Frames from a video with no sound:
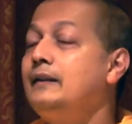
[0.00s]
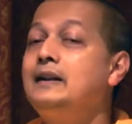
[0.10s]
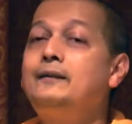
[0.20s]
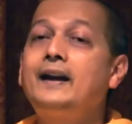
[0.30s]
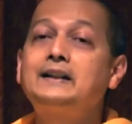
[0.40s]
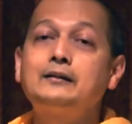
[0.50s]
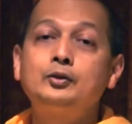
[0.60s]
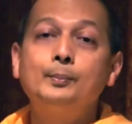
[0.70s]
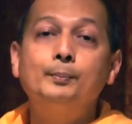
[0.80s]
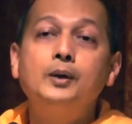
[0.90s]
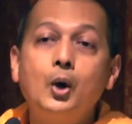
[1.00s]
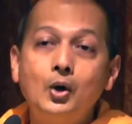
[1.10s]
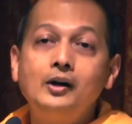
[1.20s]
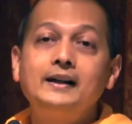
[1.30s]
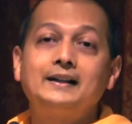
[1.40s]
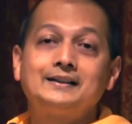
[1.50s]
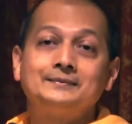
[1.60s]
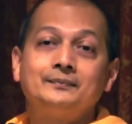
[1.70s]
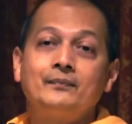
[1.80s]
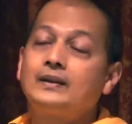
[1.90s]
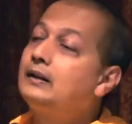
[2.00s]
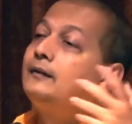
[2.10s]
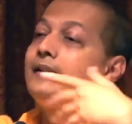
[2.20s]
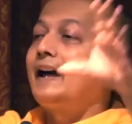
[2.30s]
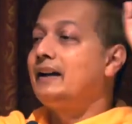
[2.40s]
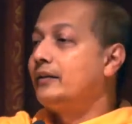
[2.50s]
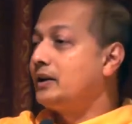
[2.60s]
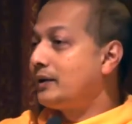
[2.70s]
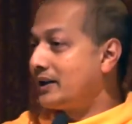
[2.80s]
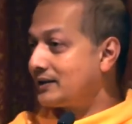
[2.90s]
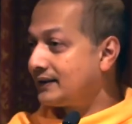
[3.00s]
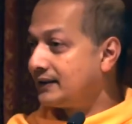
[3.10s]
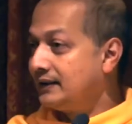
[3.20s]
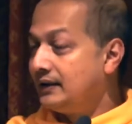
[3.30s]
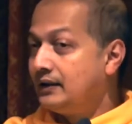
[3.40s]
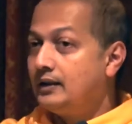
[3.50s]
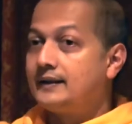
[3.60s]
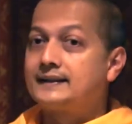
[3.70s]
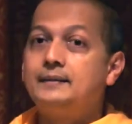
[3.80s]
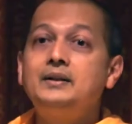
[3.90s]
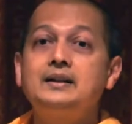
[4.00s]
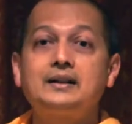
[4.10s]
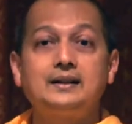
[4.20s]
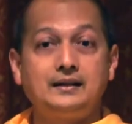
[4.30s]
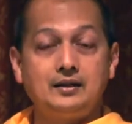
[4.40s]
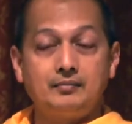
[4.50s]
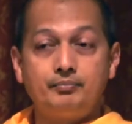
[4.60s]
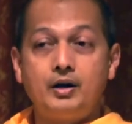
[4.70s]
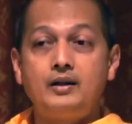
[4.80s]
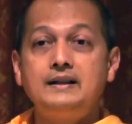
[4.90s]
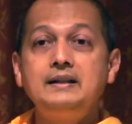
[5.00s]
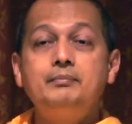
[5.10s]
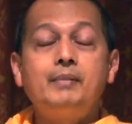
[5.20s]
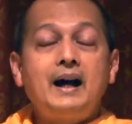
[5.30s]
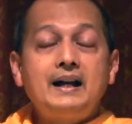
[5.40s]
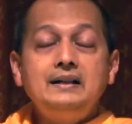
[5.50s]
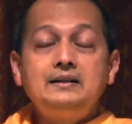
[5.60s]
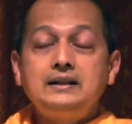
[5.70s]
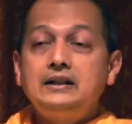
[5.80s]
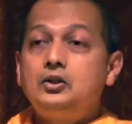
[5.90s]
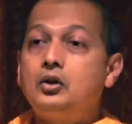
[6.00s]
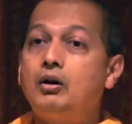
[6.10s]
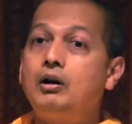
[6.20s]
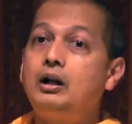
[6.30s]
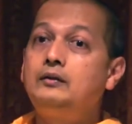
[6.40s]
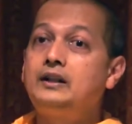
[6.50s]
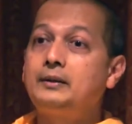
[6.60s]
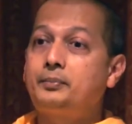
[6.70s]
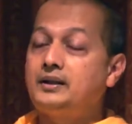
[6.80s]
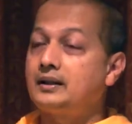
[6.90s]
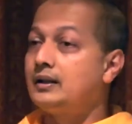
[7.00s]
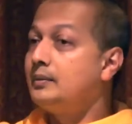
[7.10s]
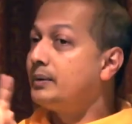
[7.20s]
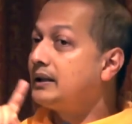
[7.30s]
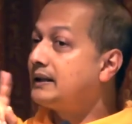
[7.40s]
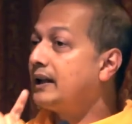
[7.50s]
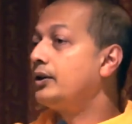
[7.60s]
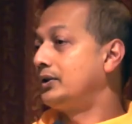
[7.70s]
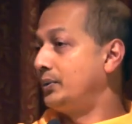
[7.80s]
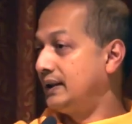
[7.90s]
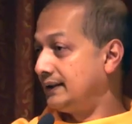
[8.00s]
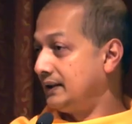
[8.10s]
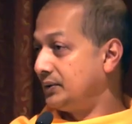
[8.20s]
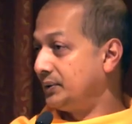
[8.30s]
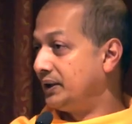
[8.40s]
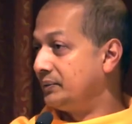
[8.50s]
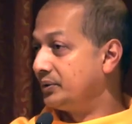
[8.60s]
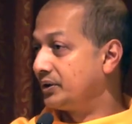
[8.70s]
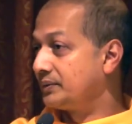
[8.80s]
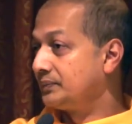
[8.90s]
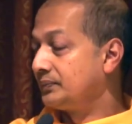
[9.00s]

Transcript: In fact, if you blow on it, it will fly away into ashes. Similarly, body, mind, ego, all will appear, but it cannot do anything to you anymore.